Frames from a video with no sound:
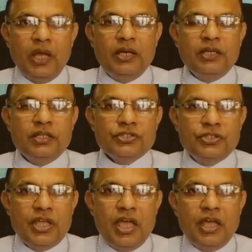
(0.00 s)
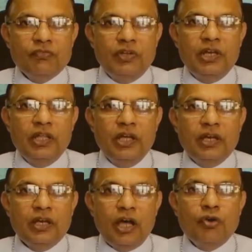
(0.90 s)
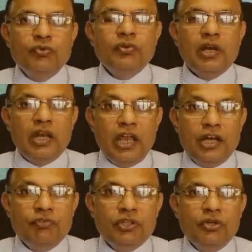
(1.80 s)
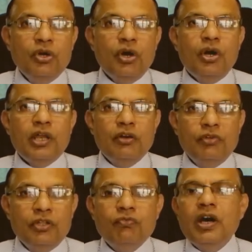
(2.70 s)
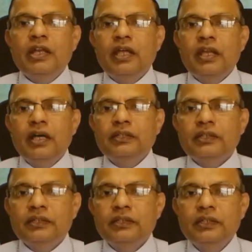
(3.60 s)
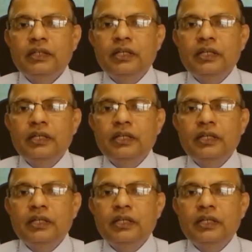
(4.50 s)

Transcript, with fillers: And it is there we learn how to relate with God and with one another.